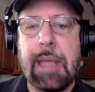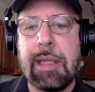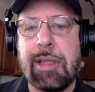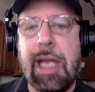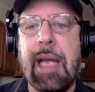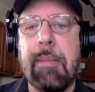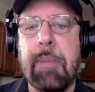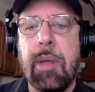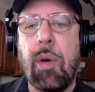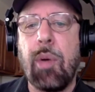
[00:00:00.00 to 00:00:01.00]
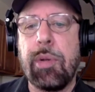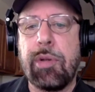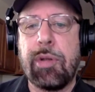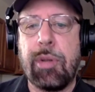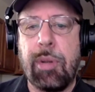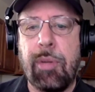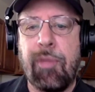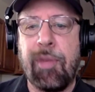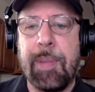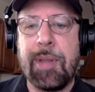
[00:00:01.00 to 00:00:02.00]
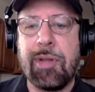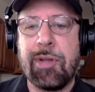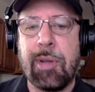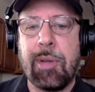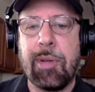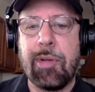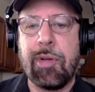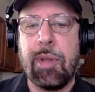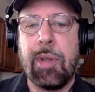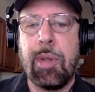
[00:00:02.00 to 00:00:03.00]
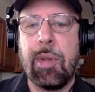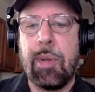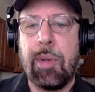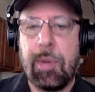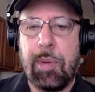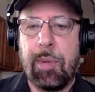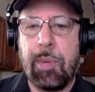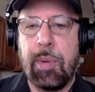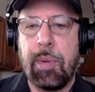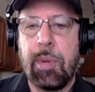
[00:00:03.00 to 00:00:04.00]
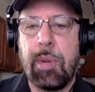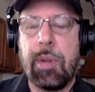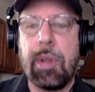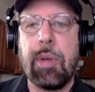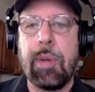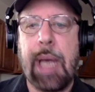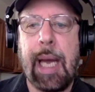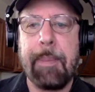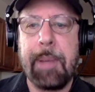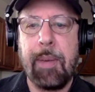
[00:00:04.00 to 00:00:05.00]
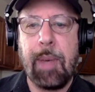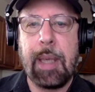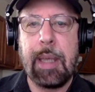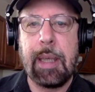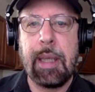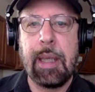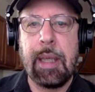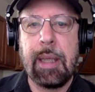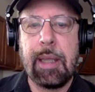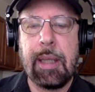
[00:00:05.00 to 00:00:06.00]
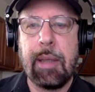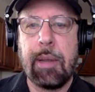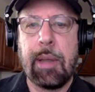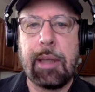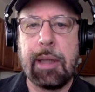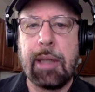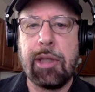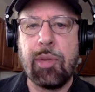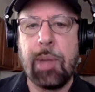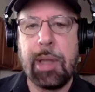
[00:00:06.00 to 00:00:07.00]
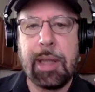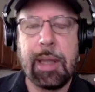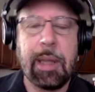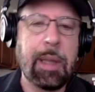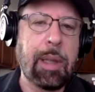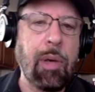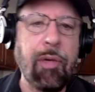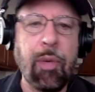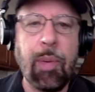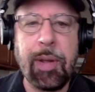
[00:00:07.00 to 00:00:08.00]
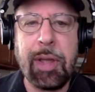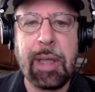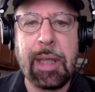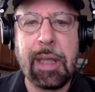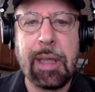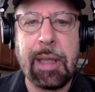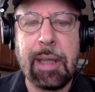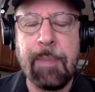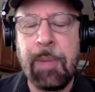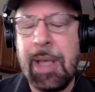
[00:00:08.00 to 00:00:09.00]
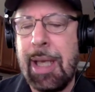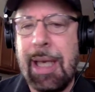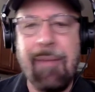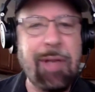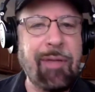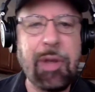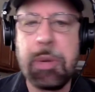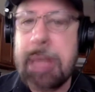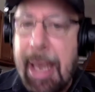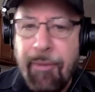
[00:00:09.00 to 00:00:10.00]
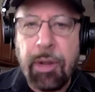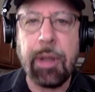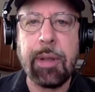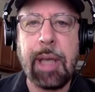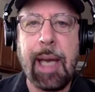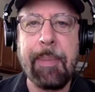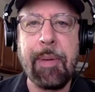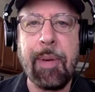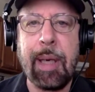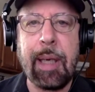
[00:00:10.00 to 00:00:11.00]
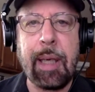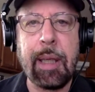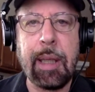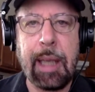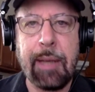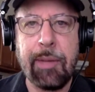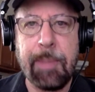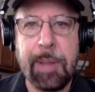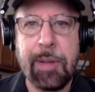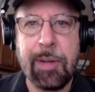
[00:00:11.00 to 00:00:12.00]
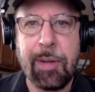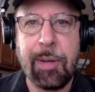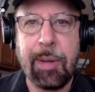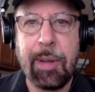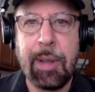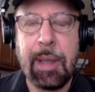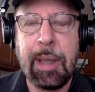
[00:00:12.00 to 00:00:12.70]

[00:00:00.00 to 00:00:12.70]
And the same holds true for business owners who know copywriting. Now, I, I just want to go over one thing, Nathan, that even if you never learn copywriting as a business owner,